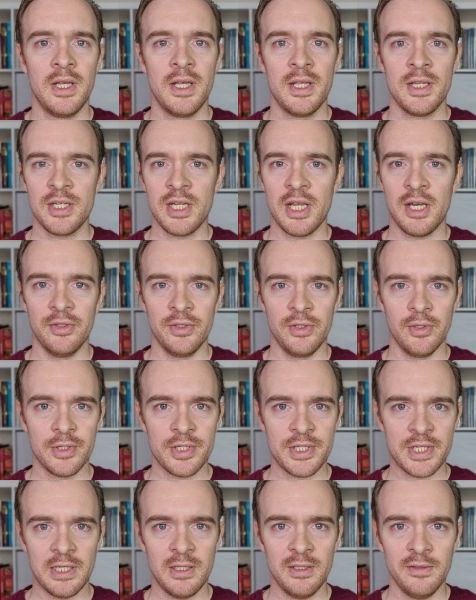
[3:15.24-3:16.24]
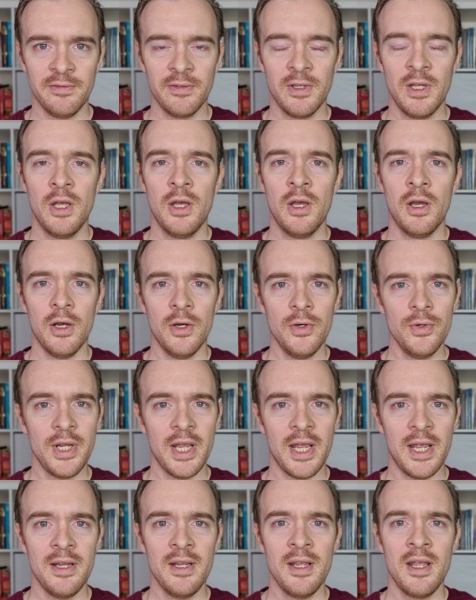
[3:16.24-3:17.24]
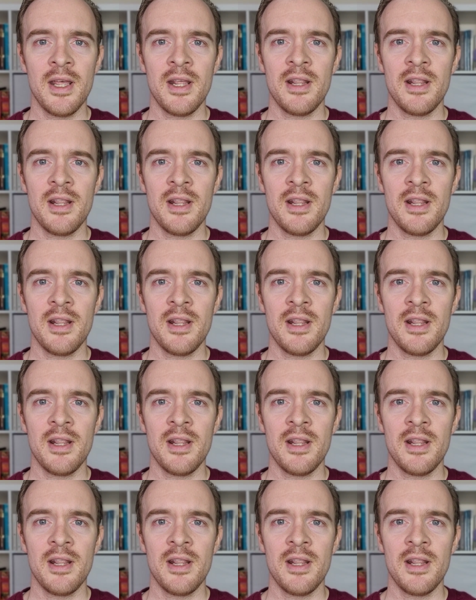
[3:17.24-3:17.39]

tell yourself, "Okay,